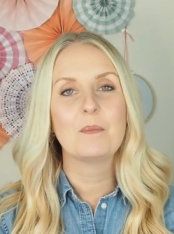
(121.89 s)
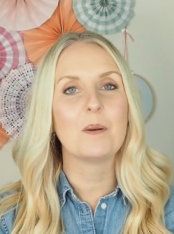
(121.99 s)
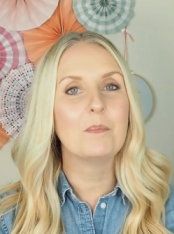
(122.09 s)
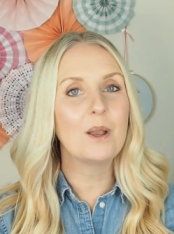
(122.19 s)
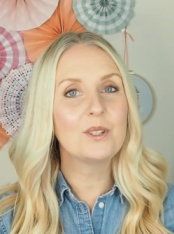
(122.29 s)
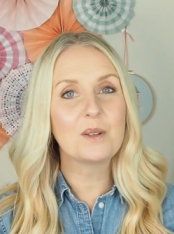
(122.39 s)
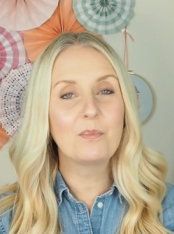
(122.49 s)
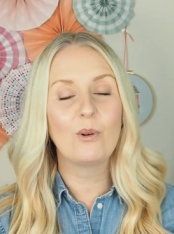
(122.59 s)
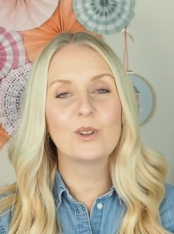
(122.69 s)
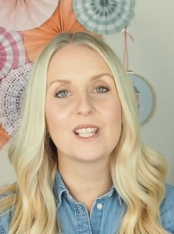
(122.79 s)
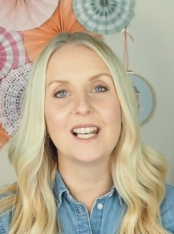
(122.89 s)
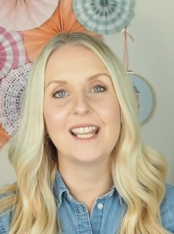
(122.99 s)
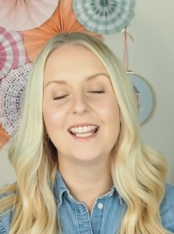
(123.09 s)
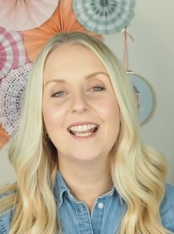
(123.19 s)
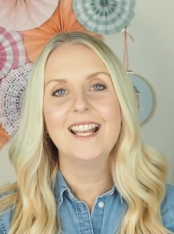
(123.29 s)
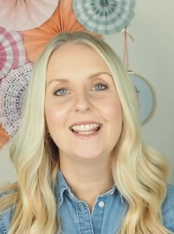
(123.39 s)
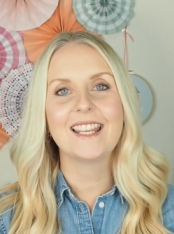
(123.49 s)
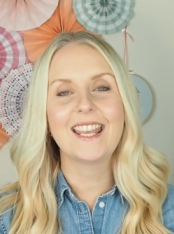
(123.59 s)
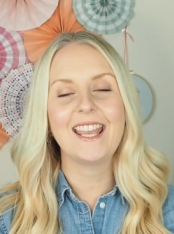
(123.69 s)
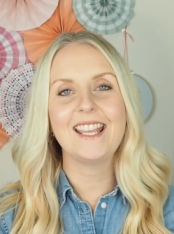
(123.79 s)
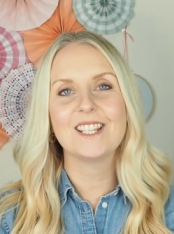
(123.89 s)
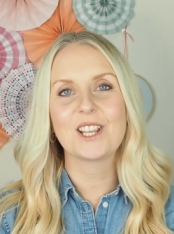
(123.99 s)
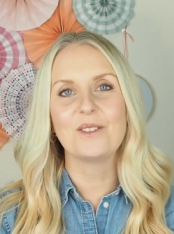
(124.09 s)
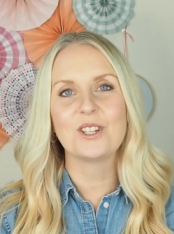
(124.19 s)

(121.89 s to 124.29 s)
But most importantly, the key is going